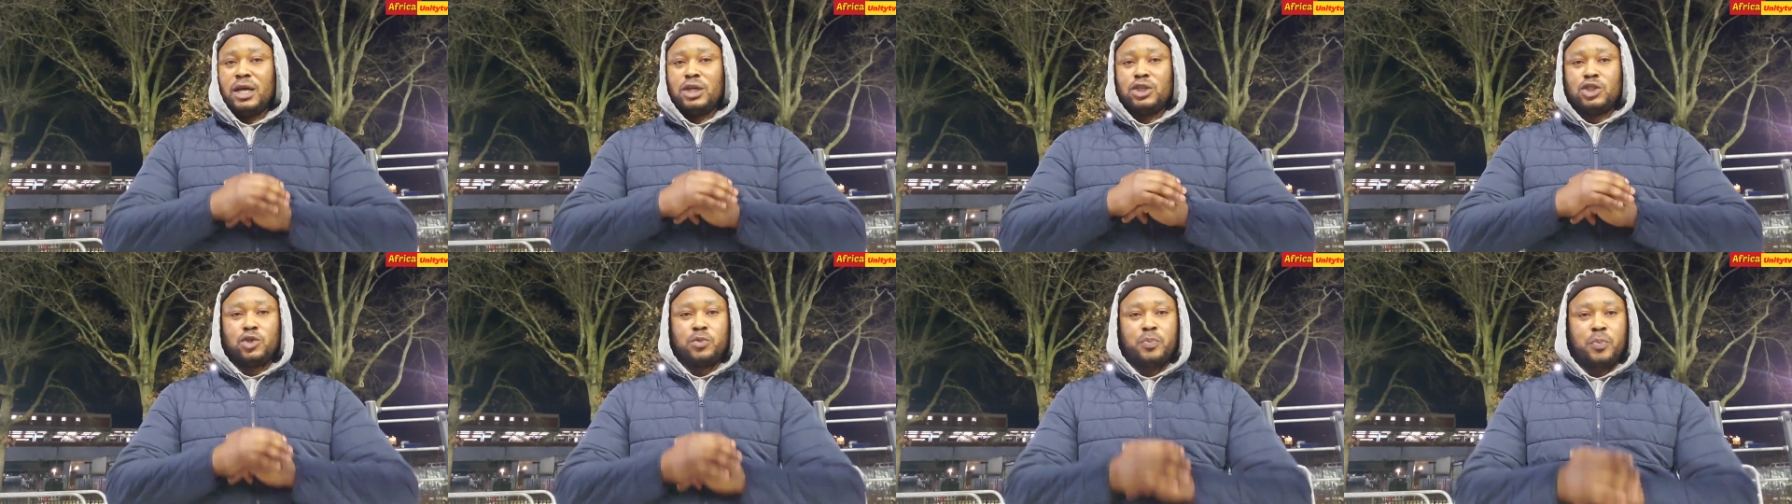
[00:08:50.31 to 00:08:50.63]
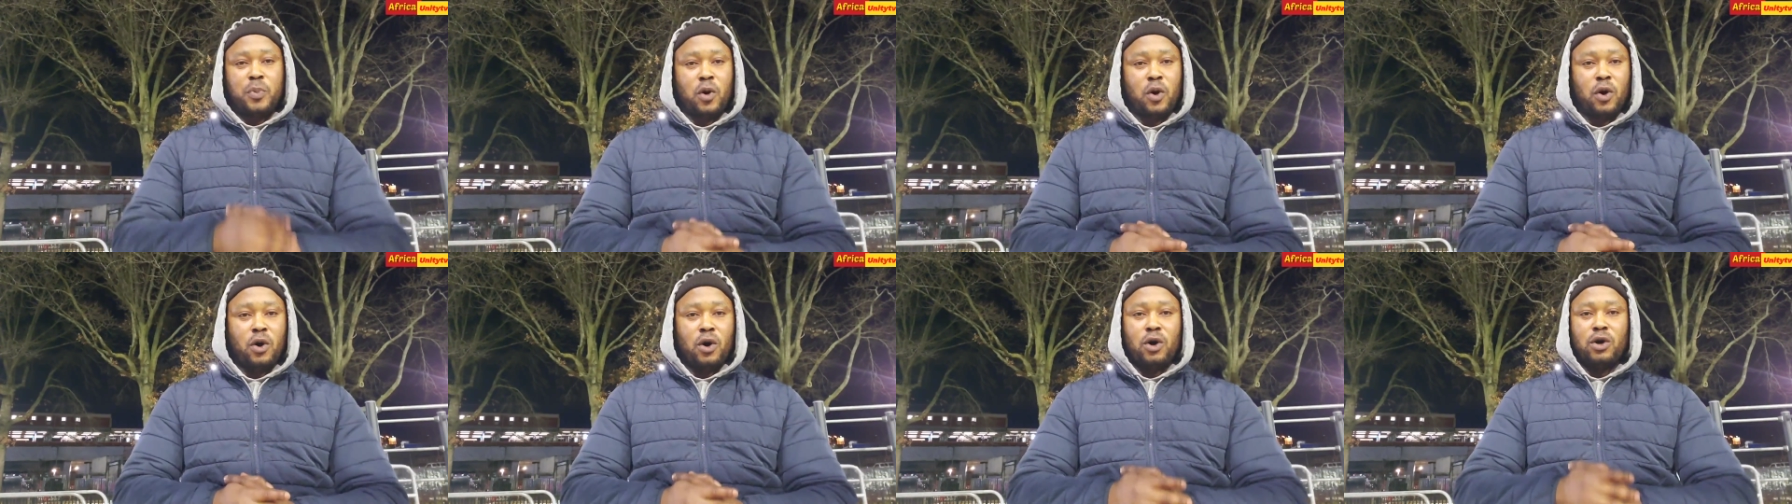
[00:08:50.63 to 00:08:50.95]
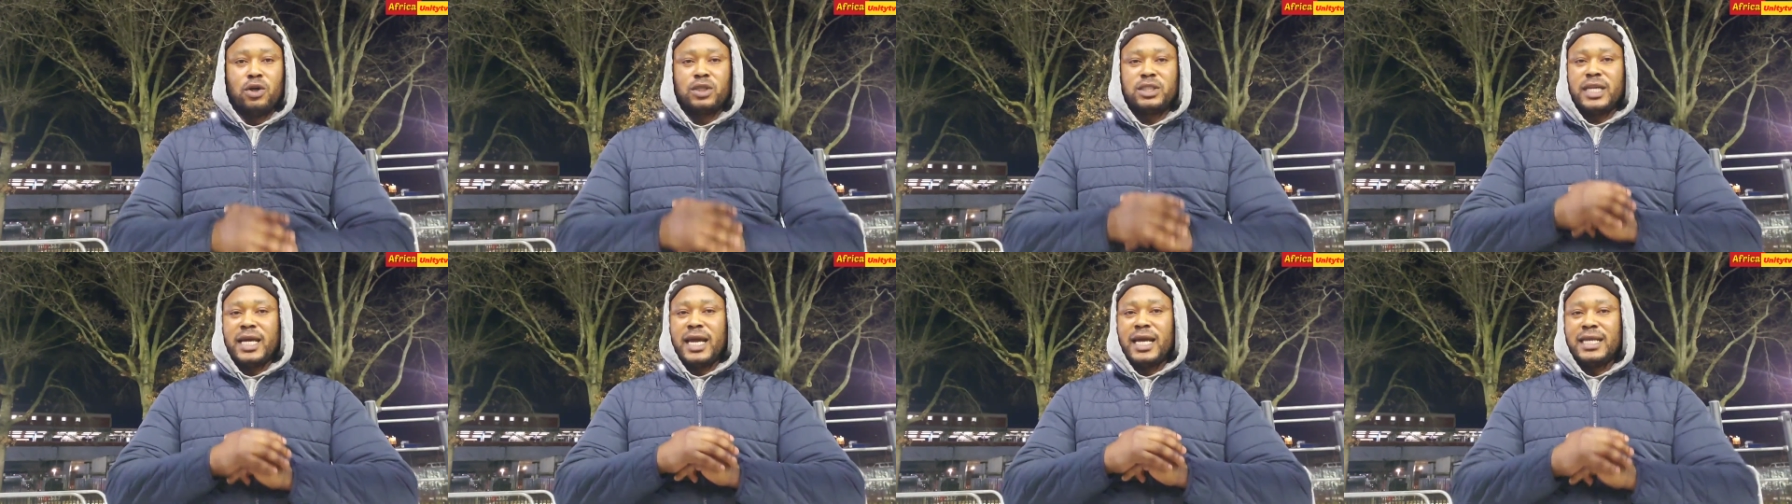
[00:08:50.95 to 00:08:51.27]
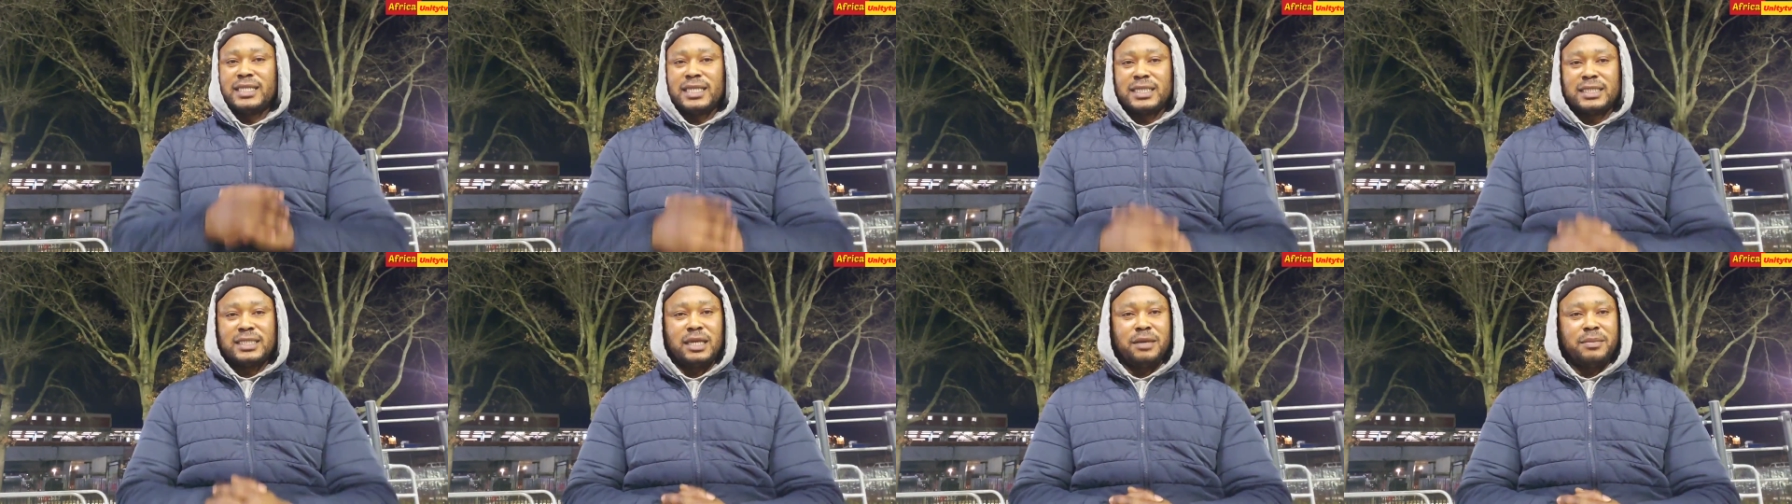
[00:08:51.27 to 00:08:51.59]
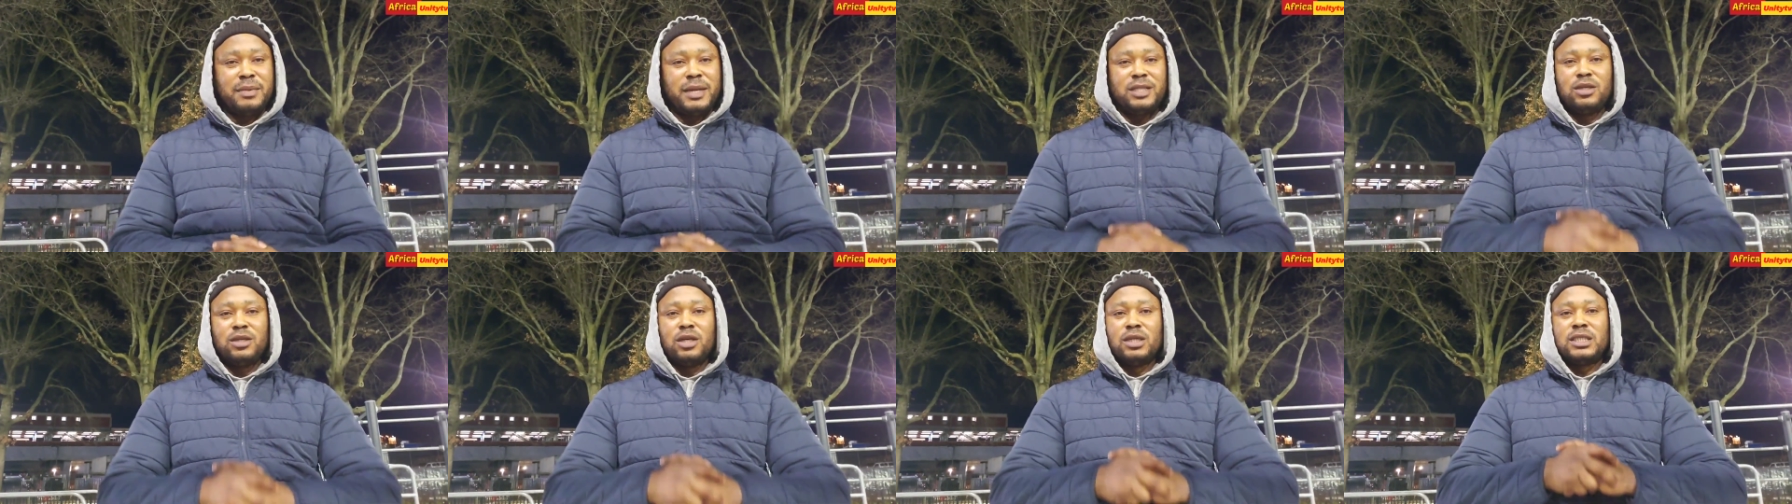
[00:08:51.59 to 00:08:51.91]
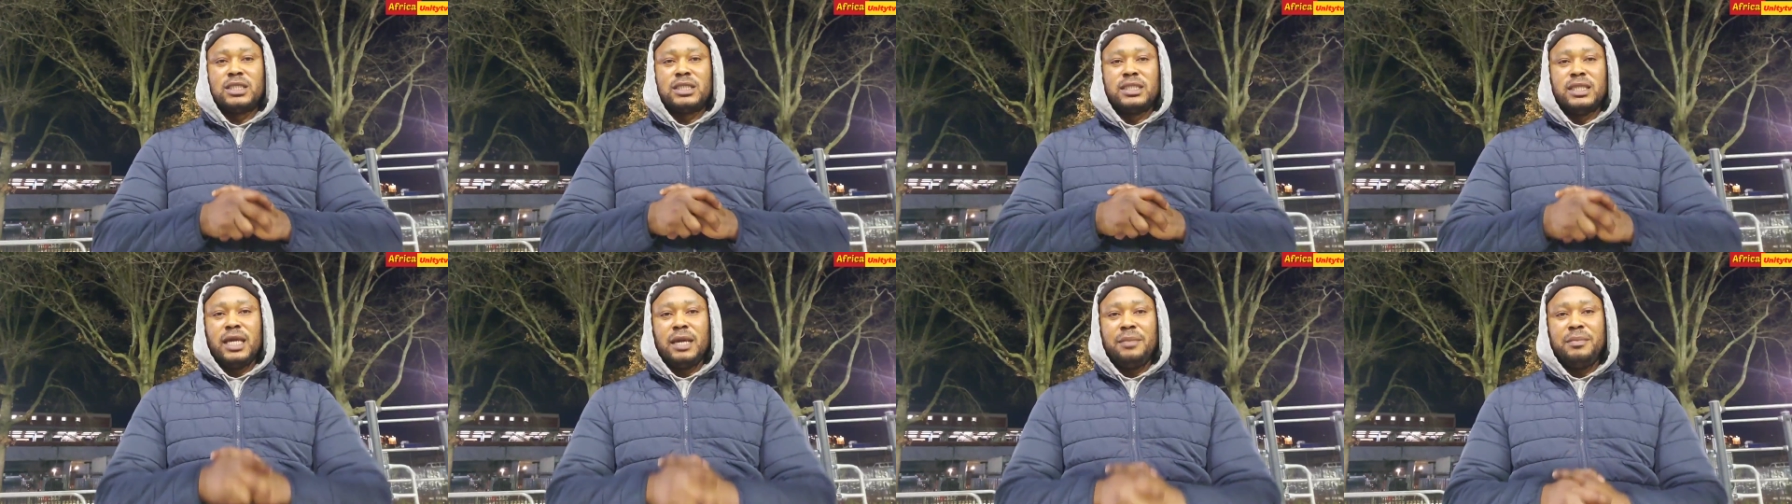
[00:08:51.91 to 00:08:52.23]
sport, entertainment,
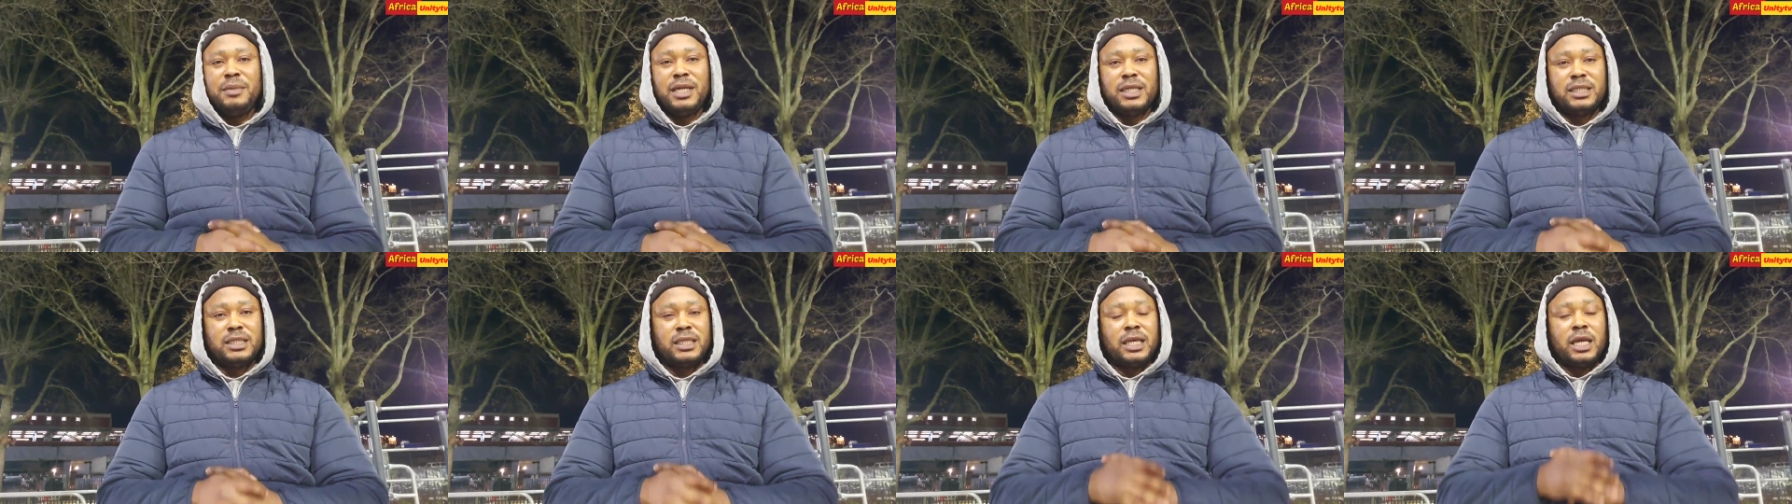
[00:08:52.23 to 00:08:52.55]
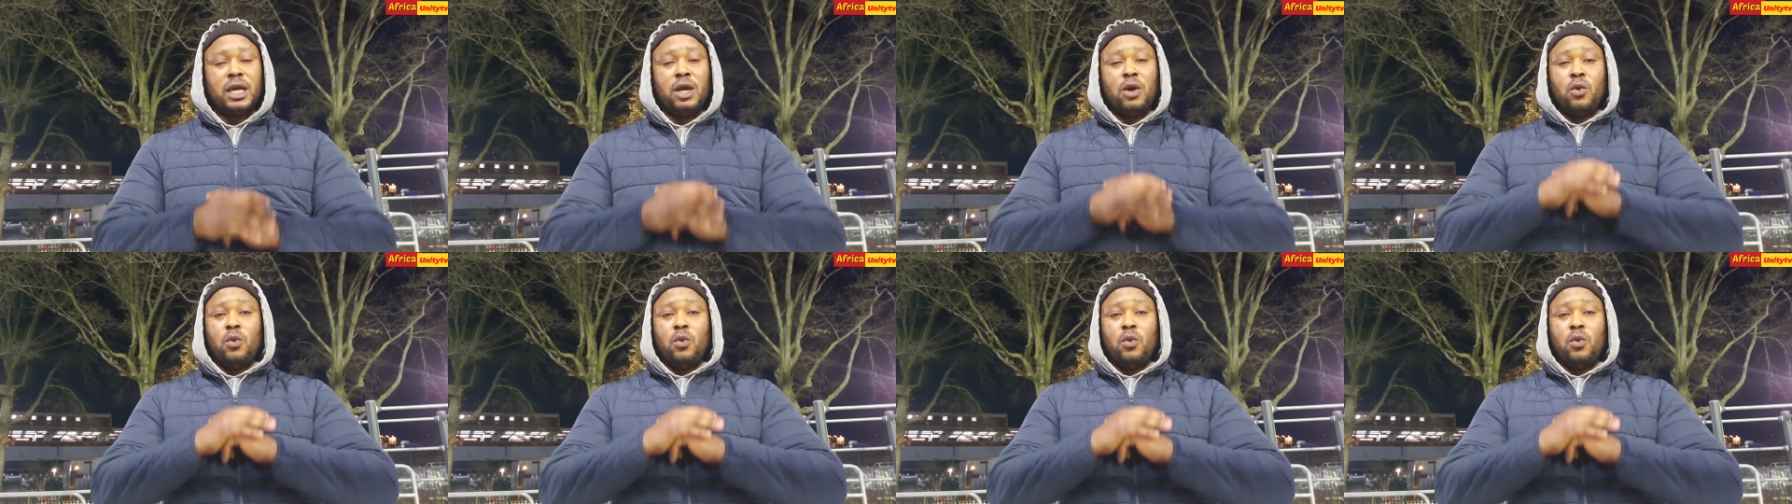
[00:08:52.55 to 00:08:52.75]
just name it.